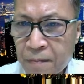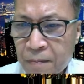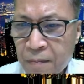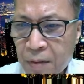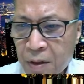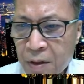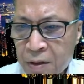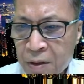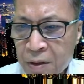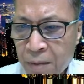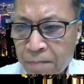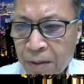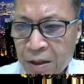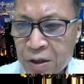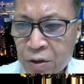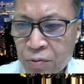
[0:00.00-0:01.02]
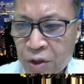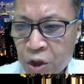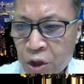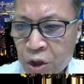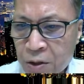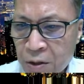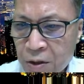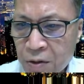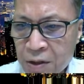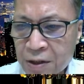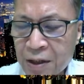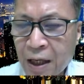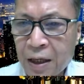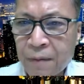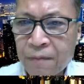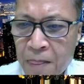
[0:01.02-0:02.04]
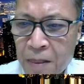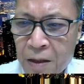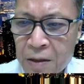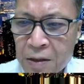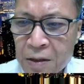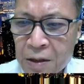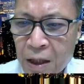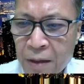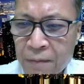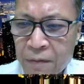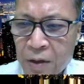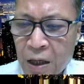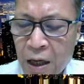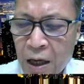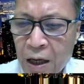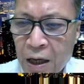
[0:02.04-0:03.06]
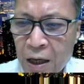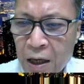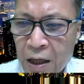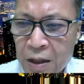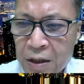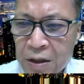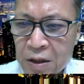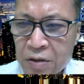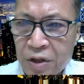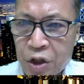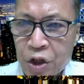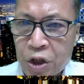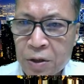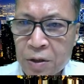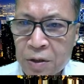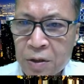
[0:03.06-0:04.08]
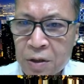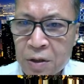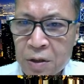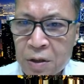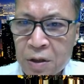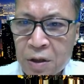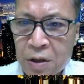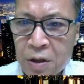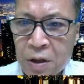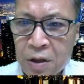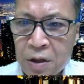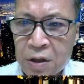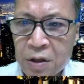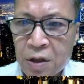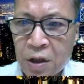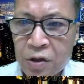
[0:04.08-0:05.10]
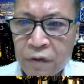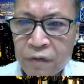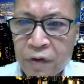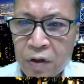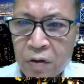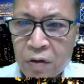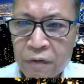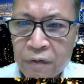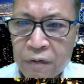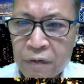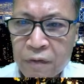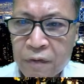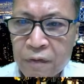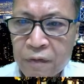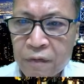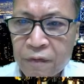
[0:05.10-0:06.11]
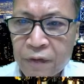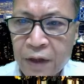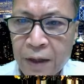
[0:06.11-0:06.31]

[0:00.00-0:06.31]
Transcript: It's a big switch. The start switch. This is centrifugal fan.